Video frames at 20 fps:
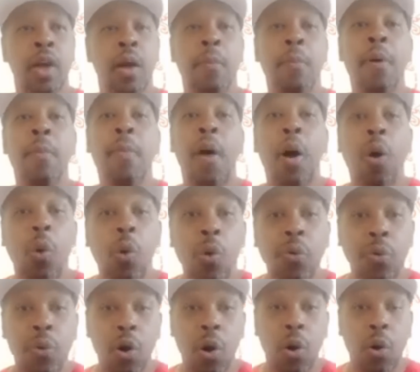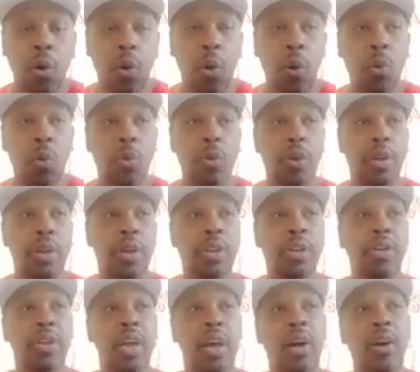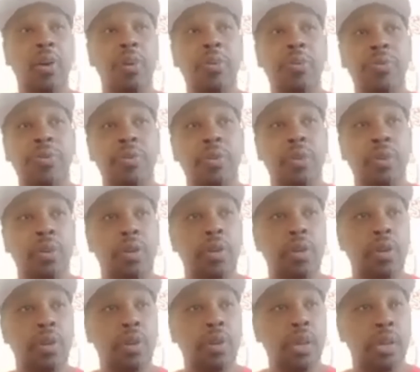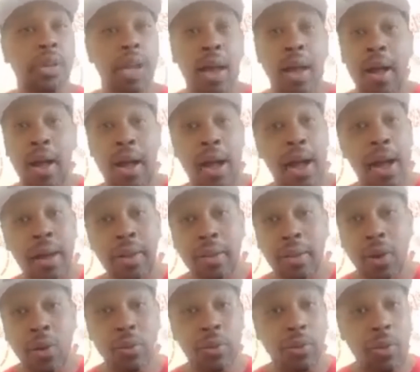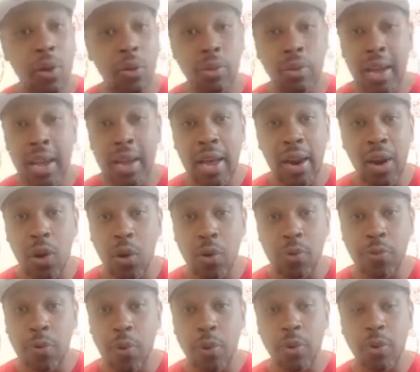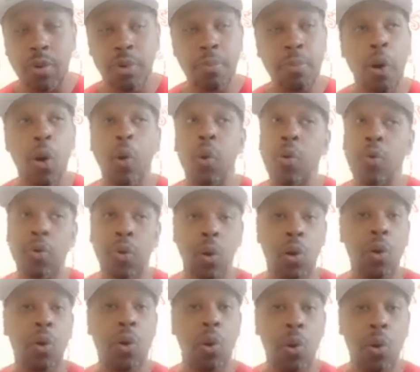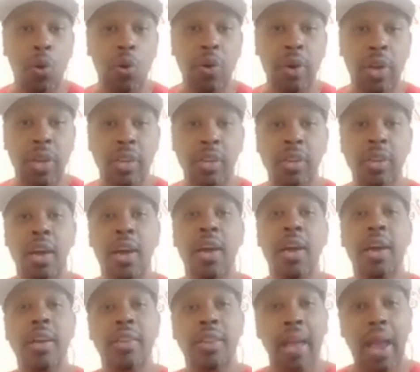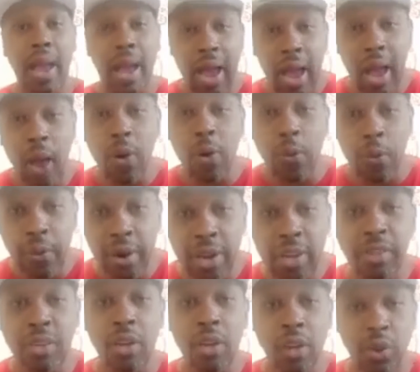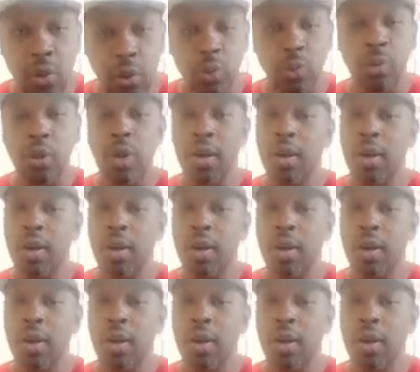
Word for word: but my overall goal is, y'all, because I, I don't don't think I lost focus. My overall goal is the at-risk youth.